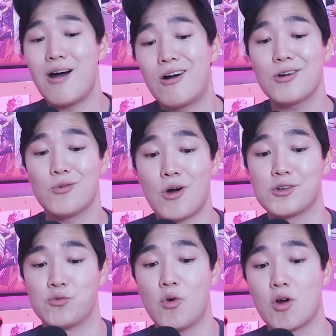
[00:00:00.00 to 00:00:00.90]
heart
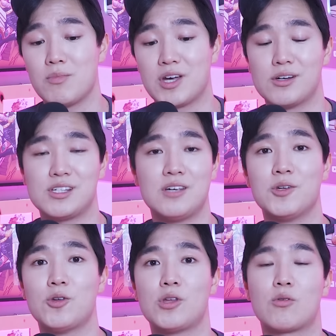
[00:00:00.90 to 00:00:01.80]
was warm, because
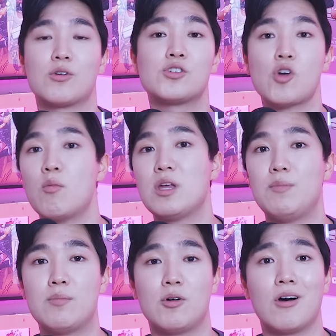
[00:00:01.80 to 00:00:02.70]
even though there were so many
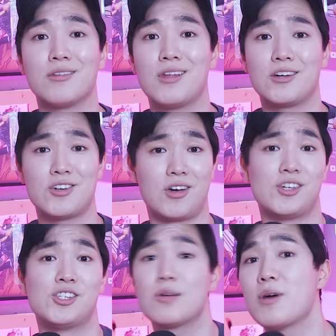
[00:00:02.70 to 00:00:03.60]
people online
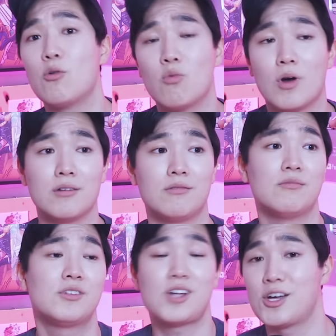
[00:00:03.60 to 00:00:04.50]
talking shit about what
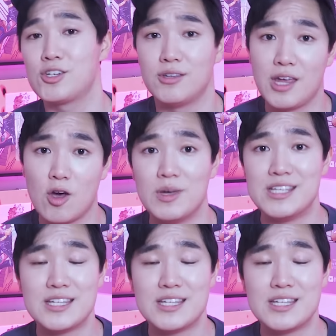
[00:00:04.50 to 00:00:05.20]
Sasha and Naomi